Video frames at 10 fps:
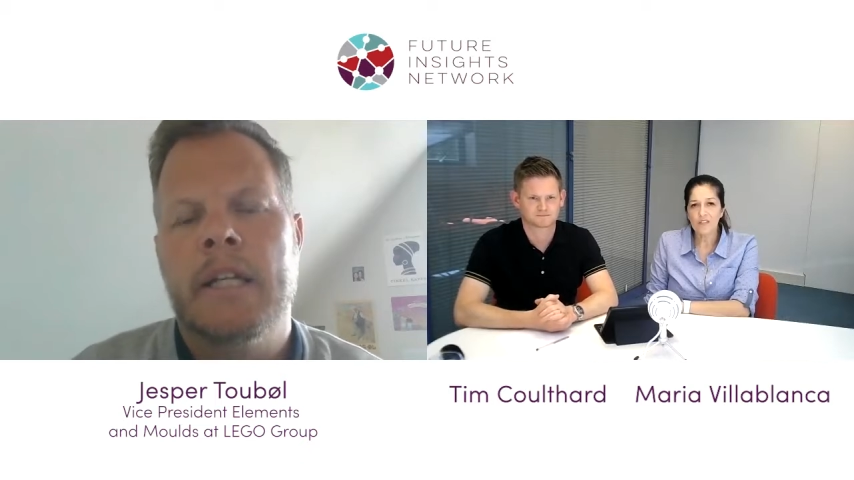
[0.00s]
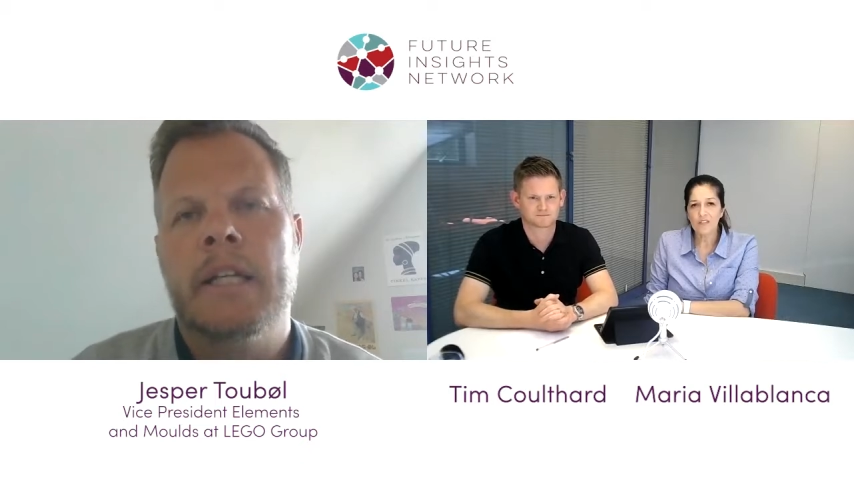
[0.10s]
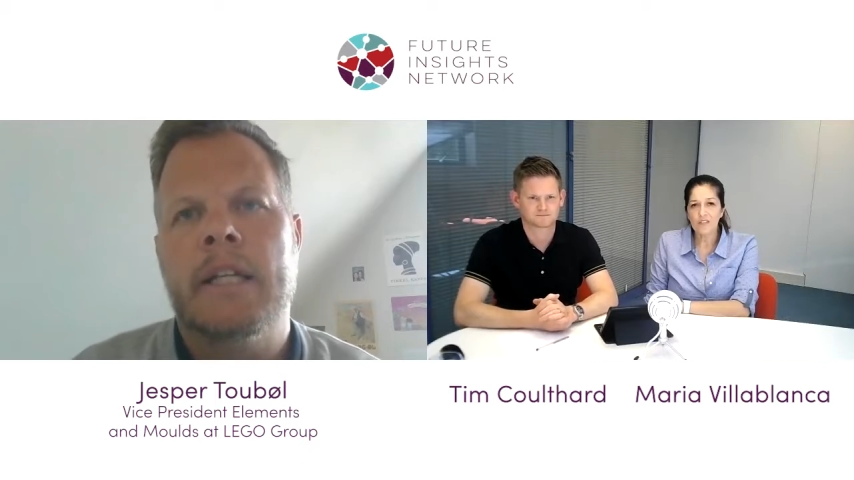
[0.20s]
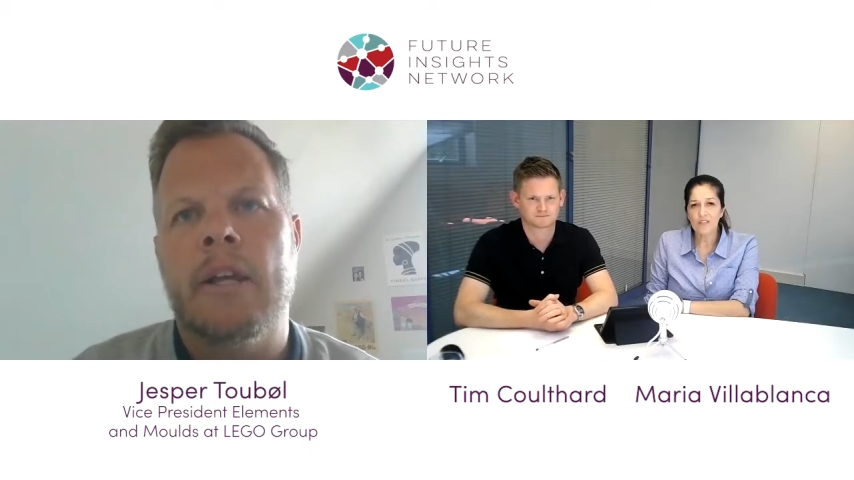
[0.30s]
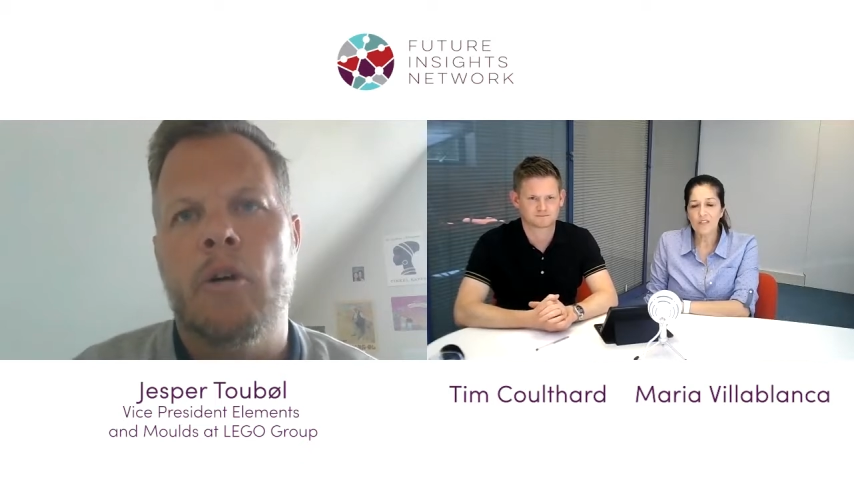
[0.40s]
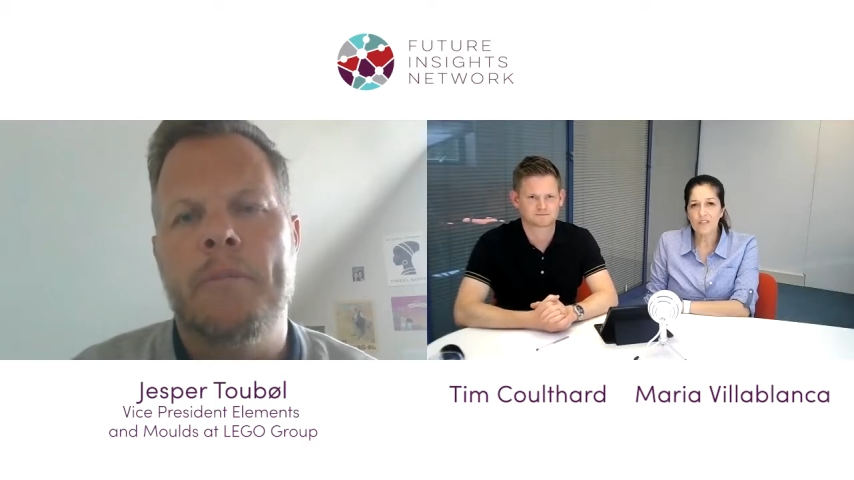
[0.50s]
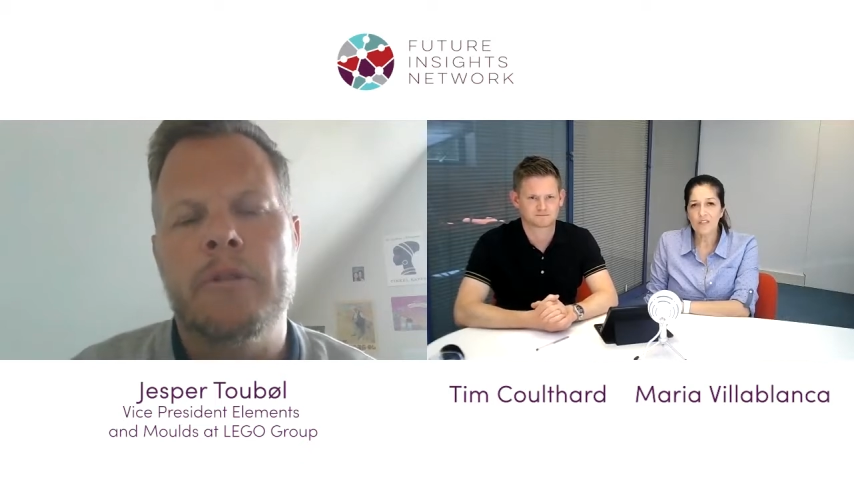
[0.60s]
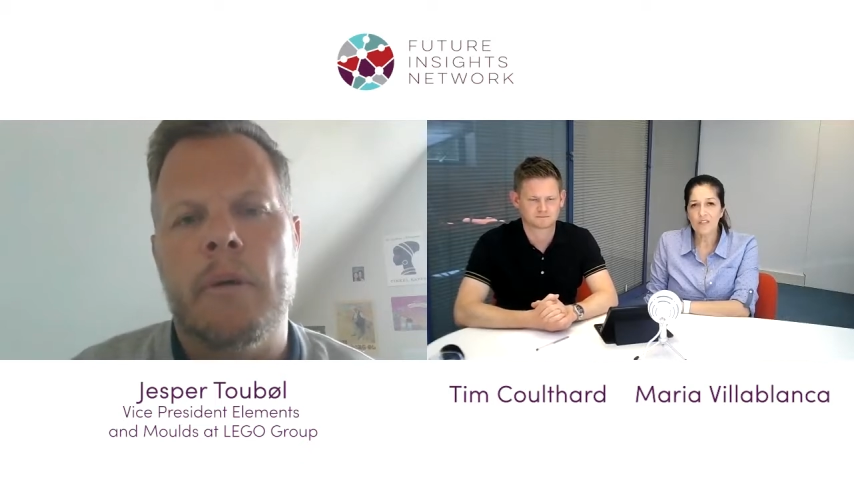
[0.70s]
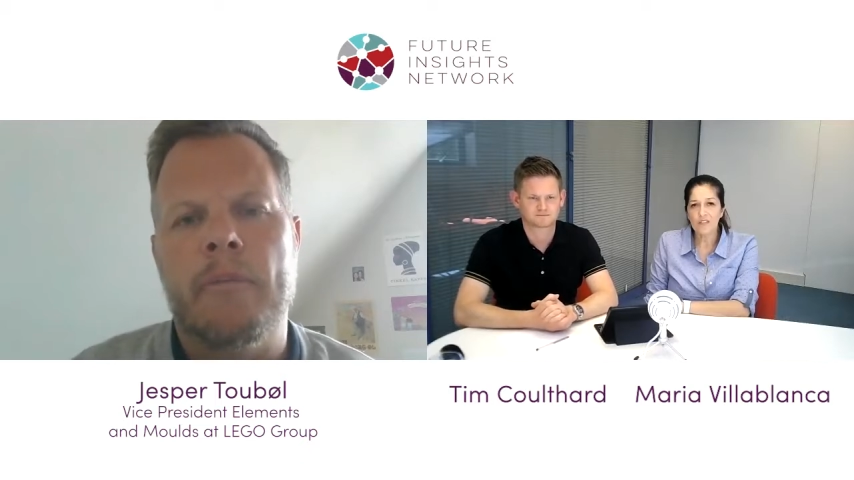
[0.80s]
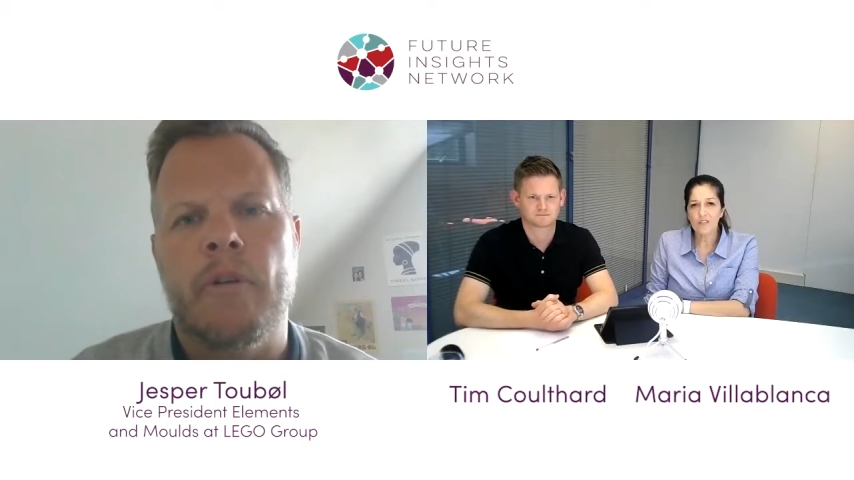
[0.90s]
that opens
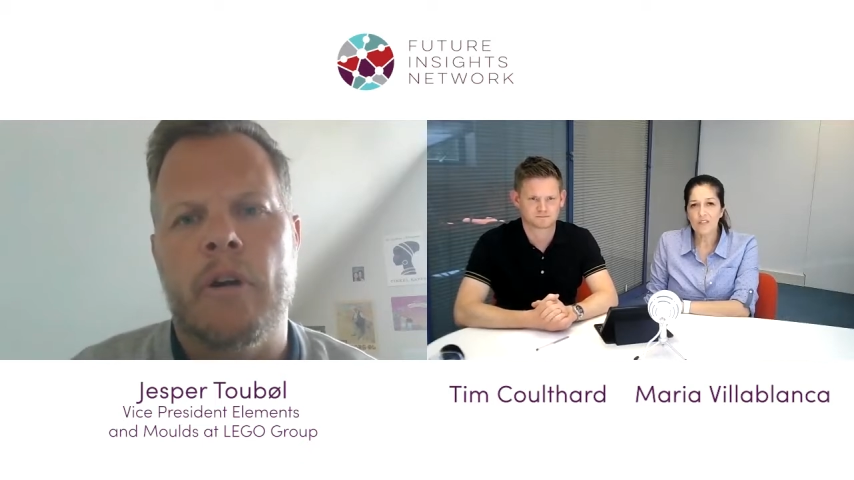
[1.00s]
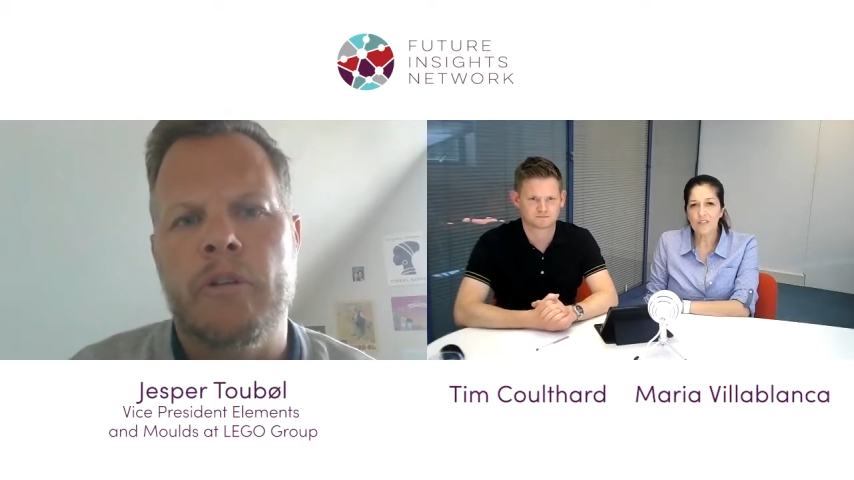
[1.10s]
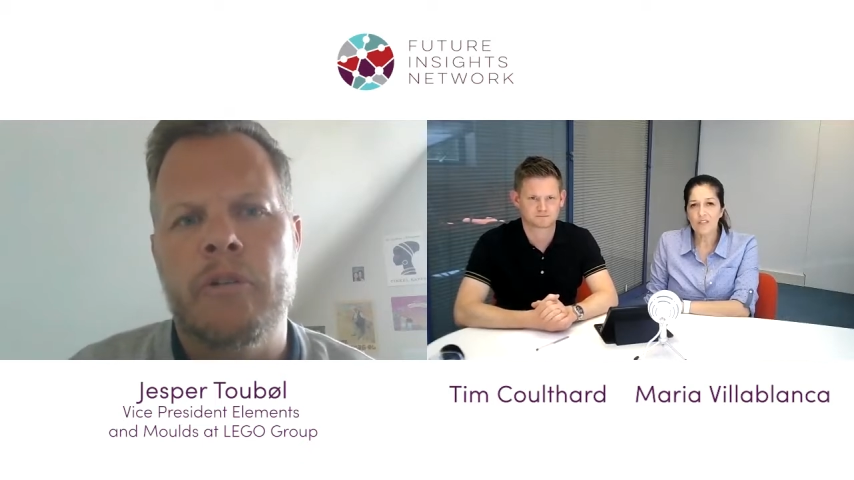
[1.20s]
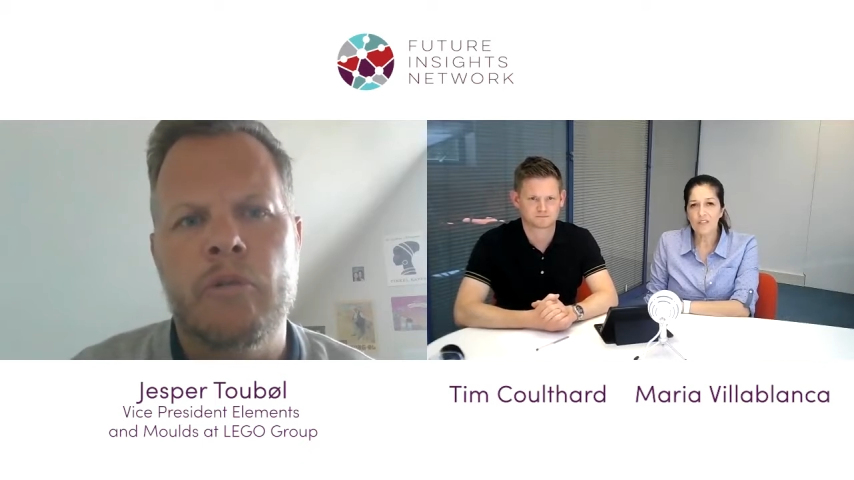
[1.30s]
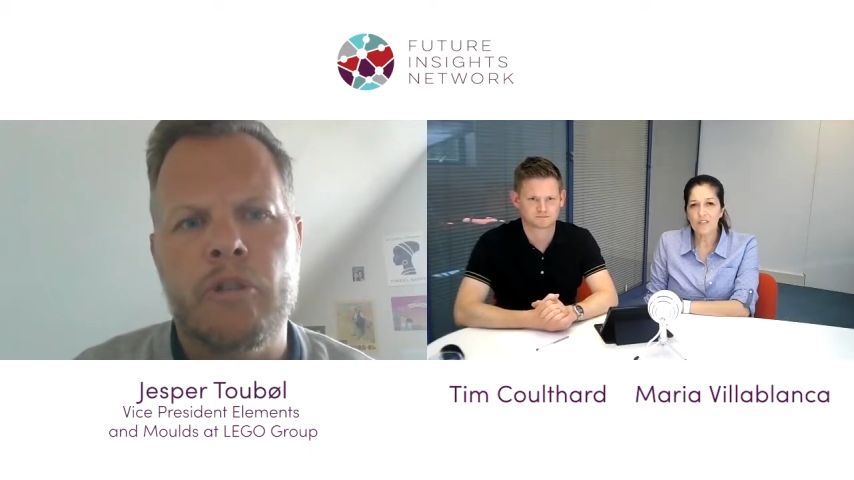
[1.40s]
up for new